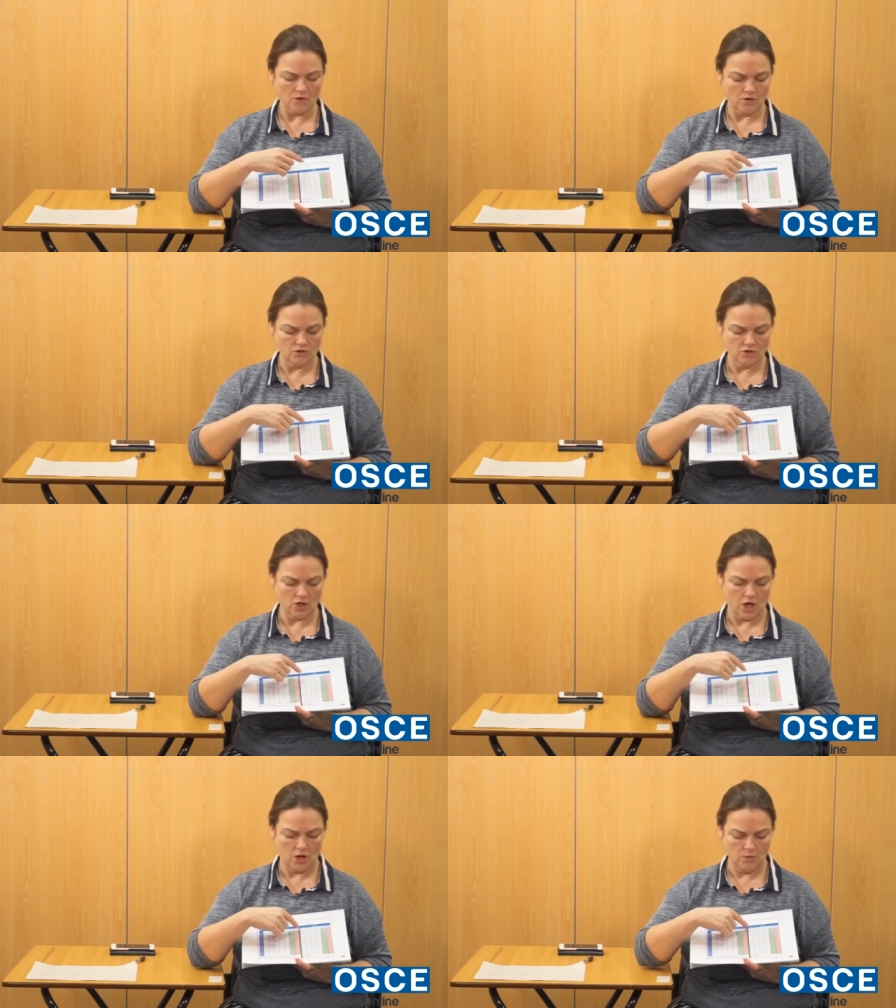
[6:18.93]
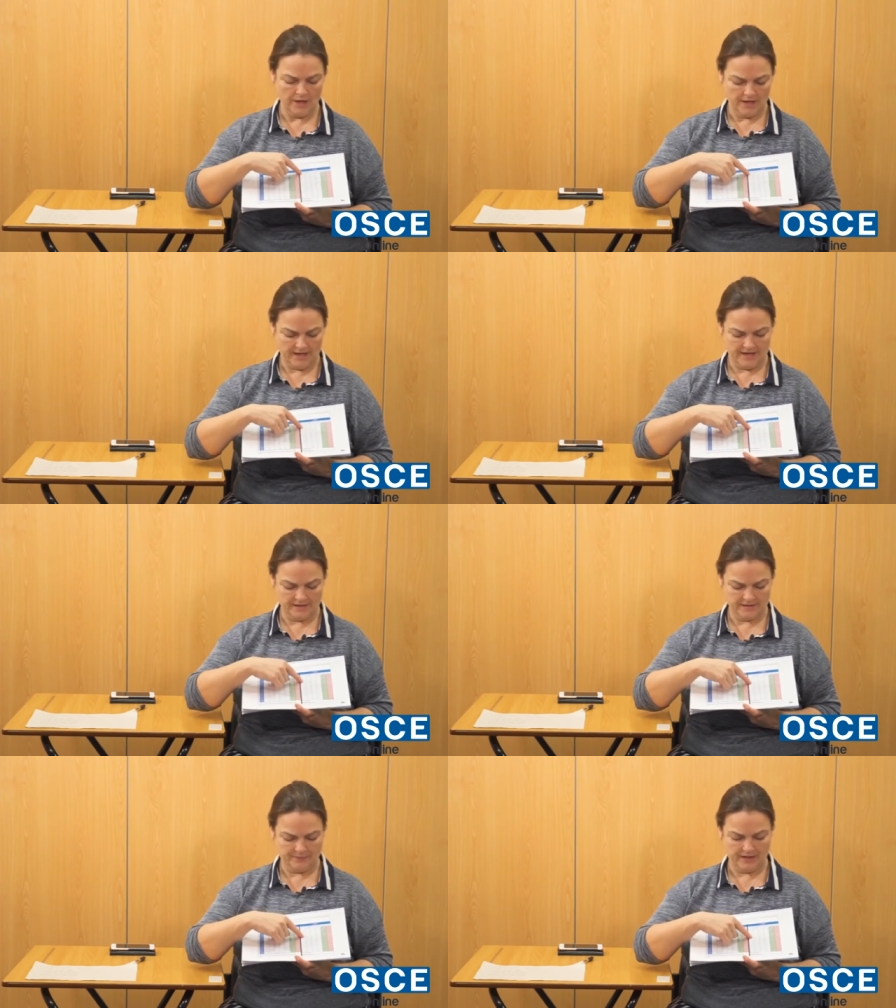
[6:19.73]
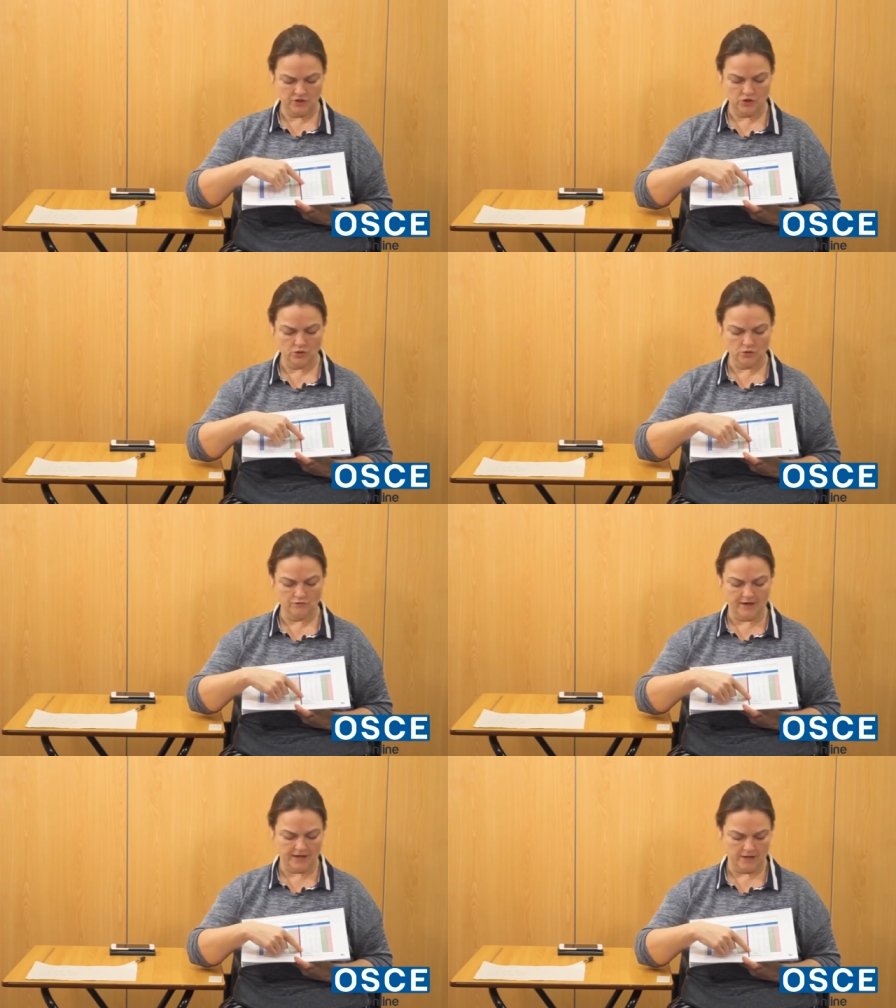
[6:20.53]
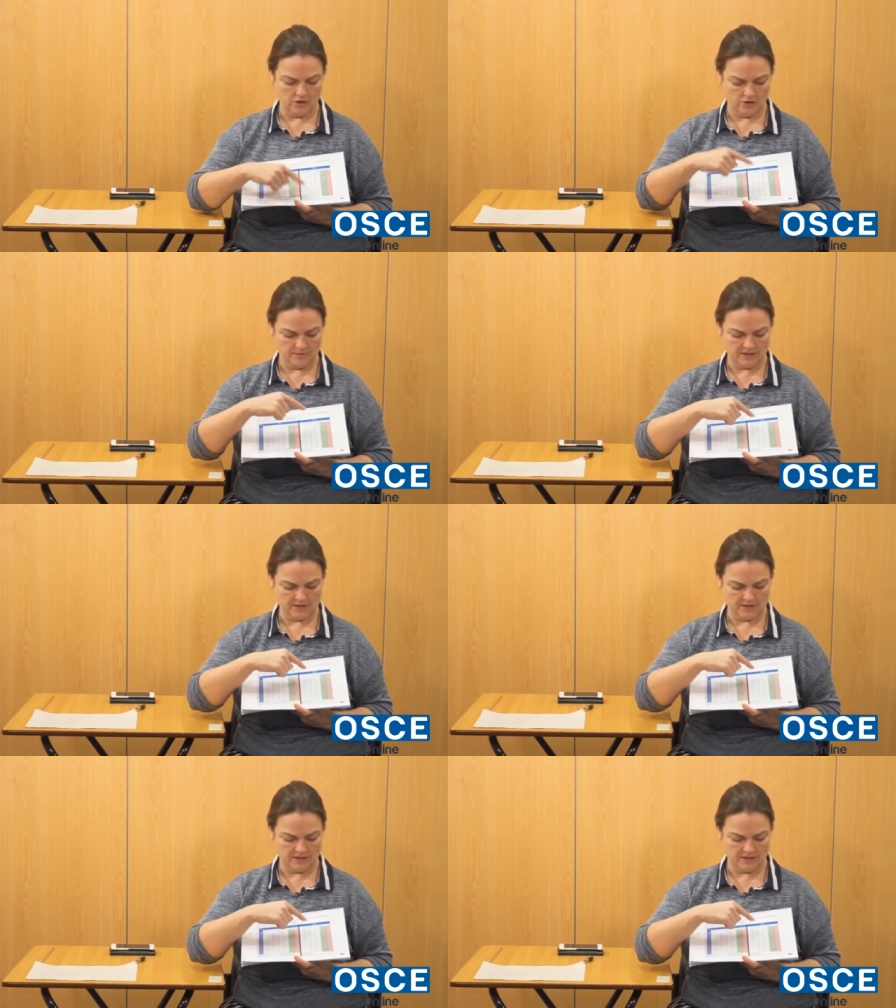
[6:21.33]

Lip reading: So it's been urine up